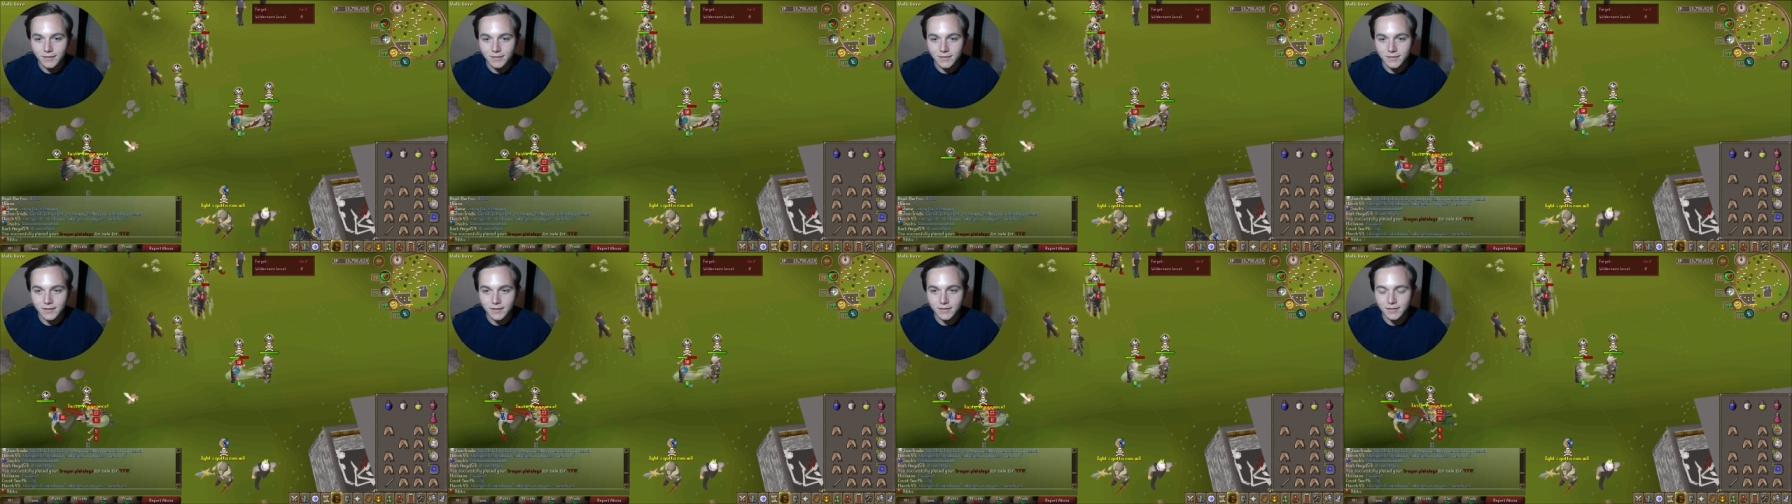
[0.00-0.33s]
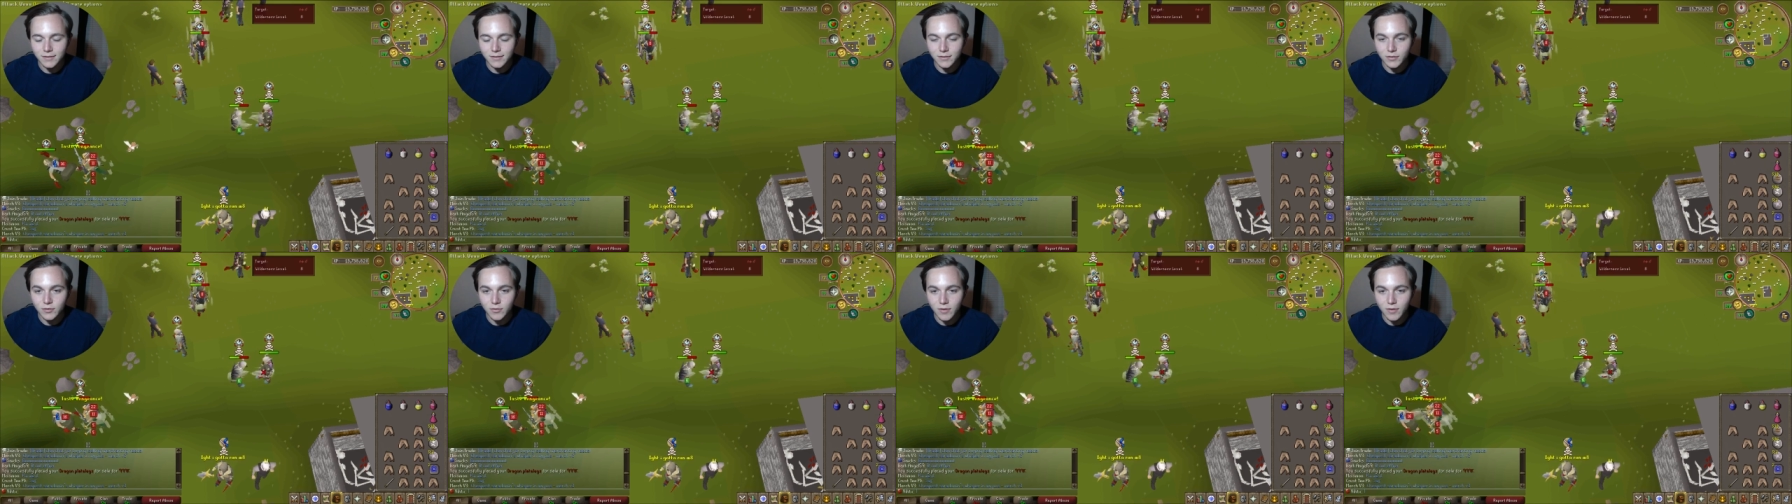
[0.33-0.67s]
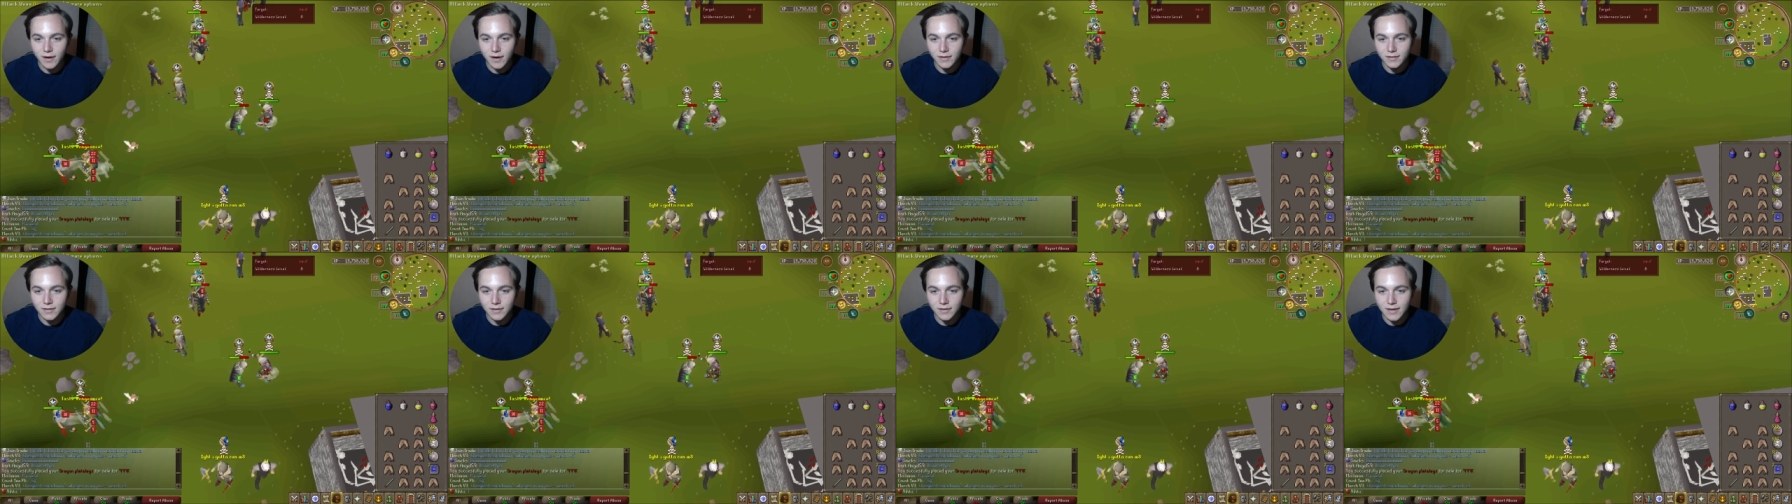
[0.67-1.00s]
Jesus
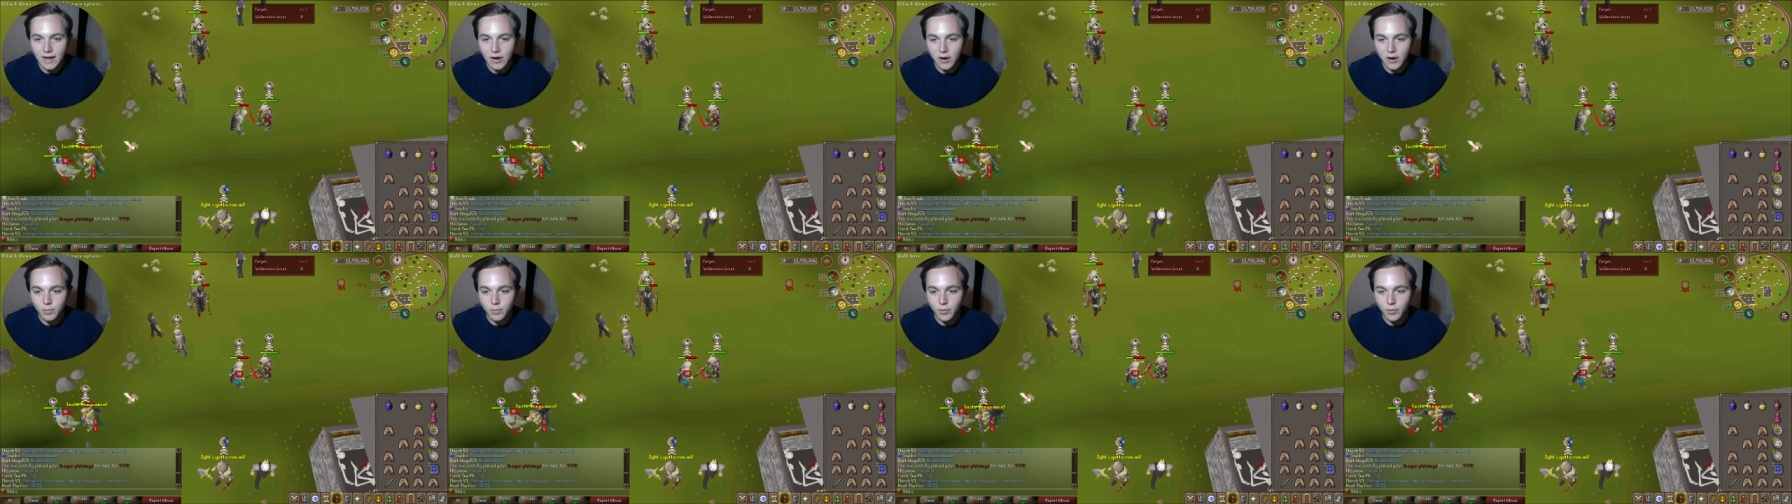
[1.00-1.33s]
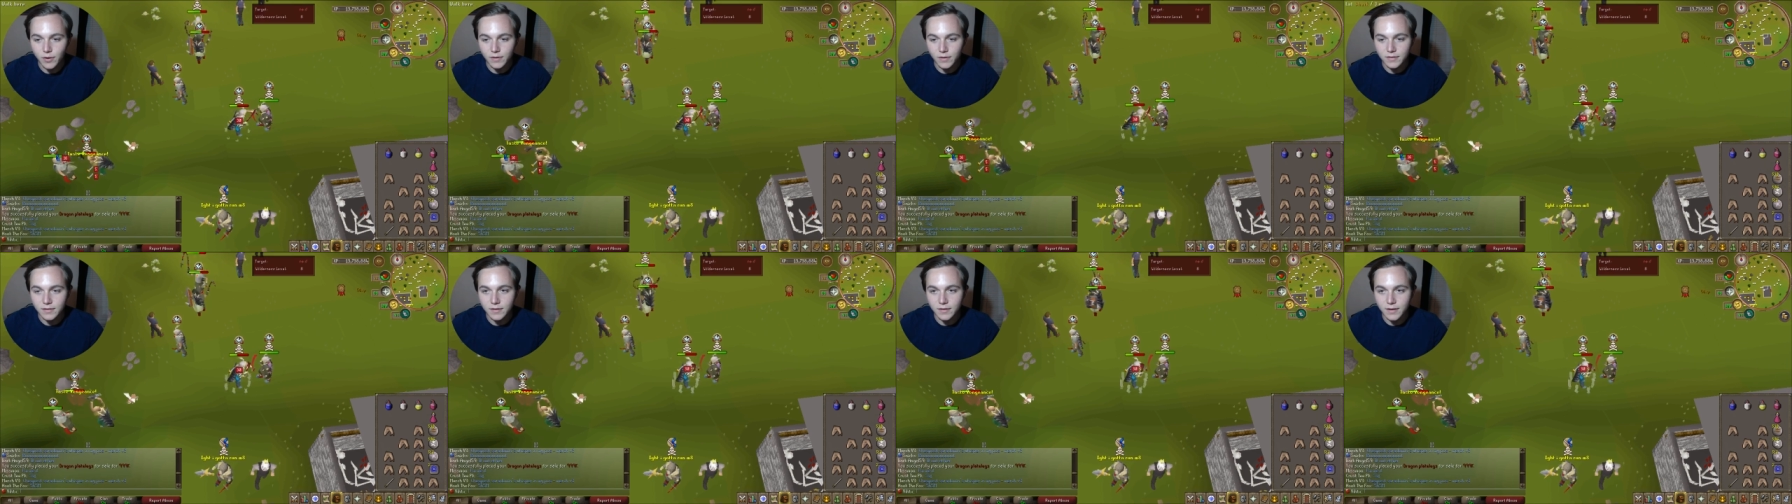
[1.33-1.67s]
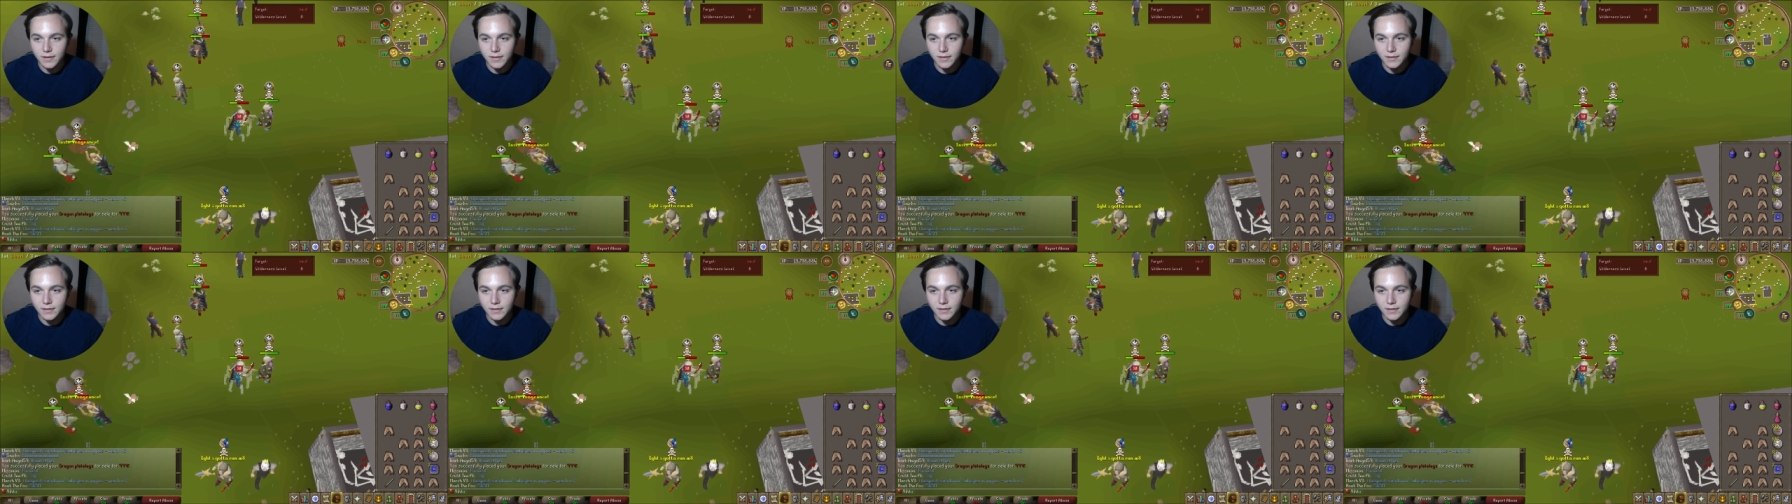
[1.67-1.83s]
Christ. And now I'm poisoned.